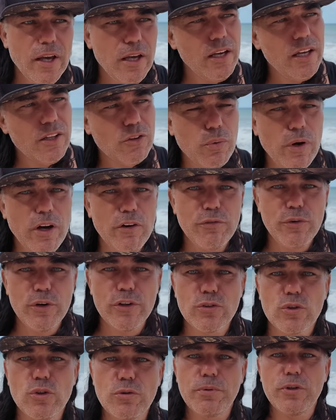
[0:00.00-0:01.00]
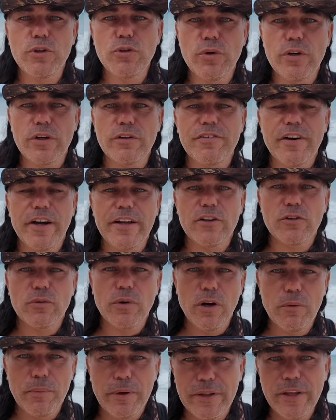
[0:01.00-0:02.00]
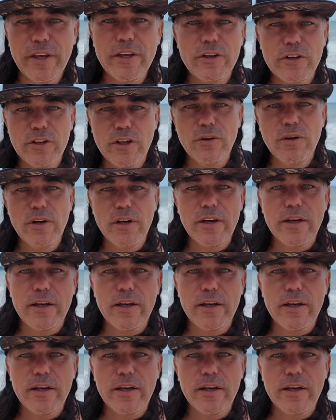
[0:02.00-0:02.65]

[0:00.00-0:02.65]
Now 12 words could be doing fine as well, but you know,